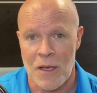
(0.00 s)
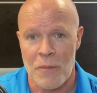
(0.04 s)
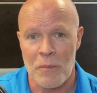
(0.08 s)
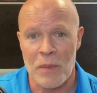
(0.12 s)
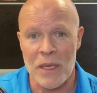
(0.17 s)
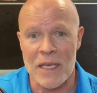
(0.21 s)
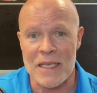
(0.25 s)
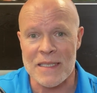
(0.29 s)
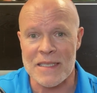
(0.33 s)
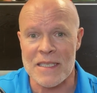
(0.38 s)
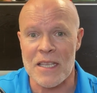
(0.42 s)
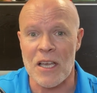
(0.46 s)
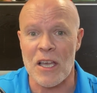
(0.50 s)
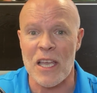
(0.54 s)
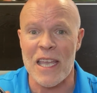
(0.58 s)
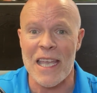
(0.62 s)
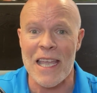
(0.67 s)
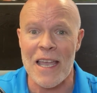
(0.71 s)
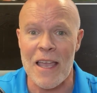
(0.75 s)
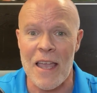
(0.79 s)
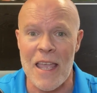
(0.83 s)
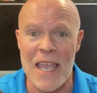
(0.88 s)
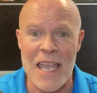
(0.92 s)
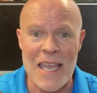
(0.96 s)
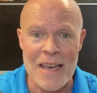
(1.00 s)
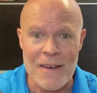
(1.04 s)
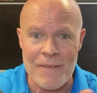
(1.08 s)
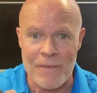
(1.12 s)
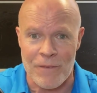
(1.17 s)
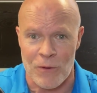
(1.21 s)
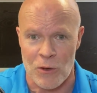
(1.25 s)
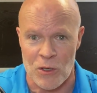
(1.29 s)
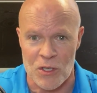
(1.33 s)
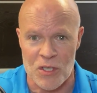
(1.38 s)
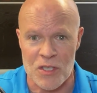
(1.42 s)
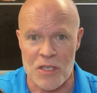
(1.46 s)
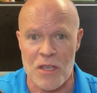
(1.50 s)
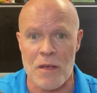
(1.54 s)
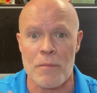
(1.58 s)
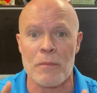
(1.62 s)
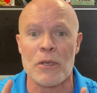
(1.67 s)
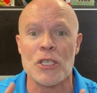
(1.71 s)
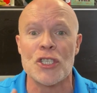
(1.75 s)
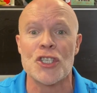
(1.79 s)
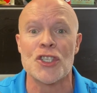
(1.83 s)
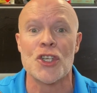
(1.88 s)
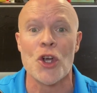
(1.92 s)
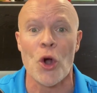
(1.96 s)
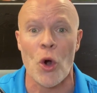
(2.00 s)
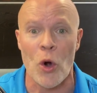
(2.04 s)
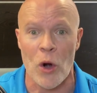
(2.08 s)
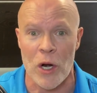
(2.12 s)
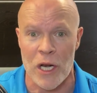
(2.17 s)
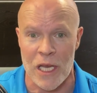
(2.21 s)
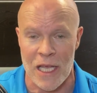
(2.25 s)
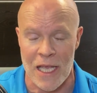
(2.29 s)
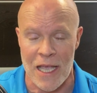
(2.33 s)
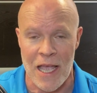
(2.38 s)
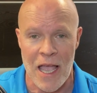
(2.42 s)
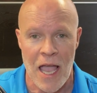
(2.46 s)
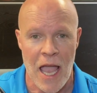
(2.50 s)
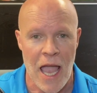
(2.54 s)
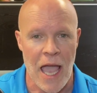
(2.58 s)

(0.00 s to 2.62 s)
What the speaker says: Because the inverse, the majority,